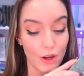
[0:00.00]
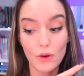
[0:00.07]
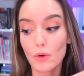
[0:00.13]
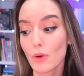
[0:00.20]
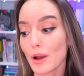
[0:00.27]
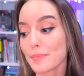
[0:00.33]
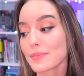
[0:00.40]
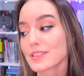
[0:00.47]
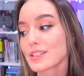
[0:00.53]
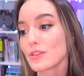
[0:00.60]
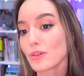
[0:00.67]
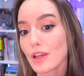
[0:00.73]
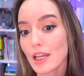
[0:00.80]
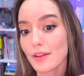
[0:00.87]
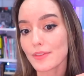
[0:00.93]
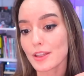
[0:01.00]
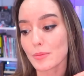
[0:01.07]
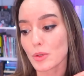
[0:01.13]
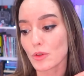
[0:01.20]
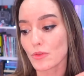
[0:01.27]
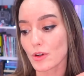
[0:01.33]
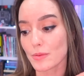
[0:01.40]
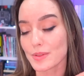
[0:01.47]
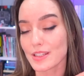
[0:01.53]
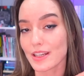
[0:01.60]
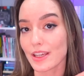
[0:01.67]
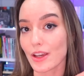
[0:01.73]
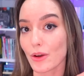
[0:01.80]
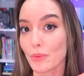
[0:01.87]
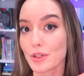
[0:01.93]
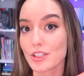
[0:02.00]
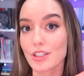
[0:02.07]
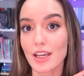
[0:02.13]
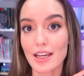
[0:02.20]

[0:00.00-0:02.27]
Oh, I'm still kind of in the mood for Obsidia, which,